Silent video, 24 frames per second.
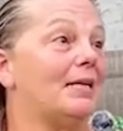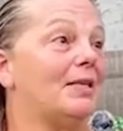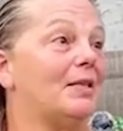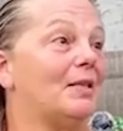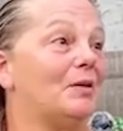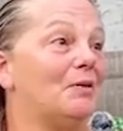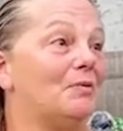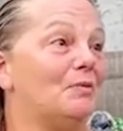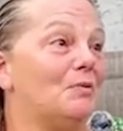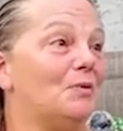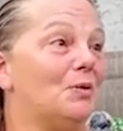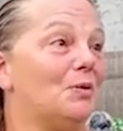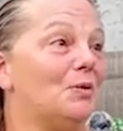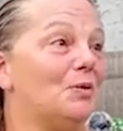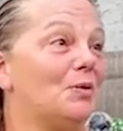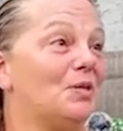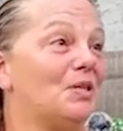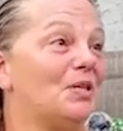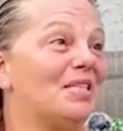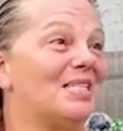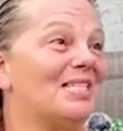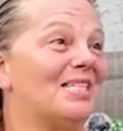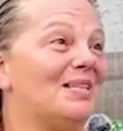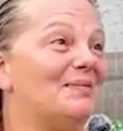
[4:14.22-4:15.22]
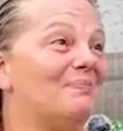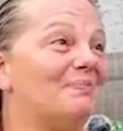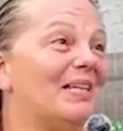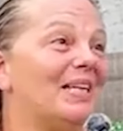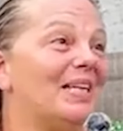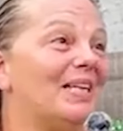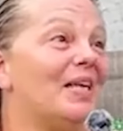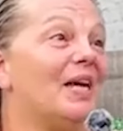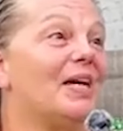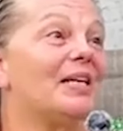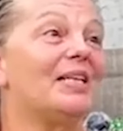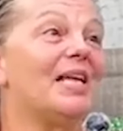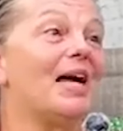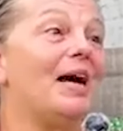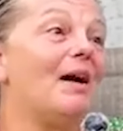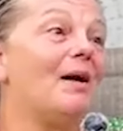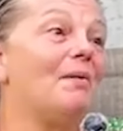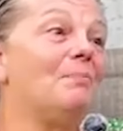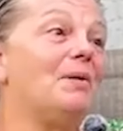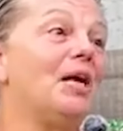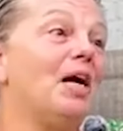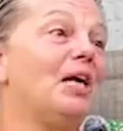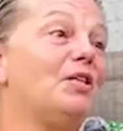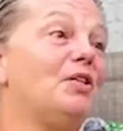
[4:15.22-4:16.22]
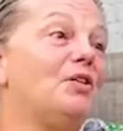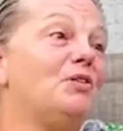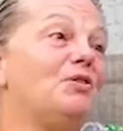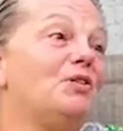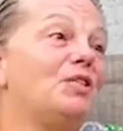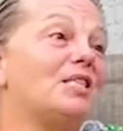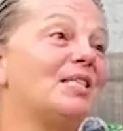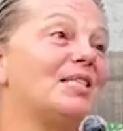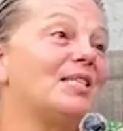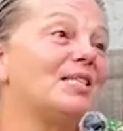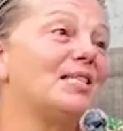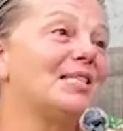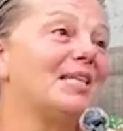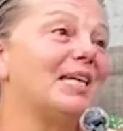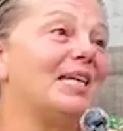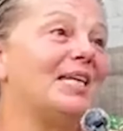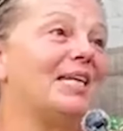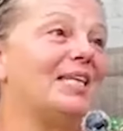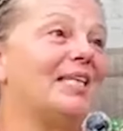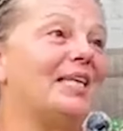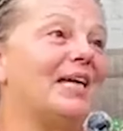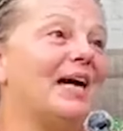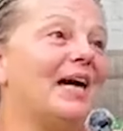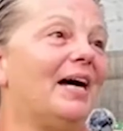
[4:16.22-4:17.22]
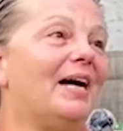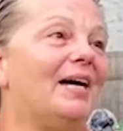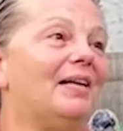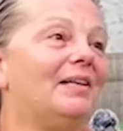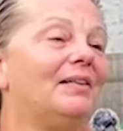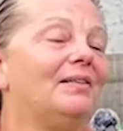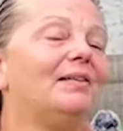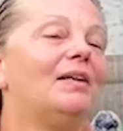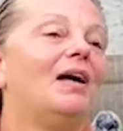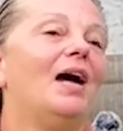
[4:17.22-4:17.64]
of the road or something like that. I'm not used to seeing that.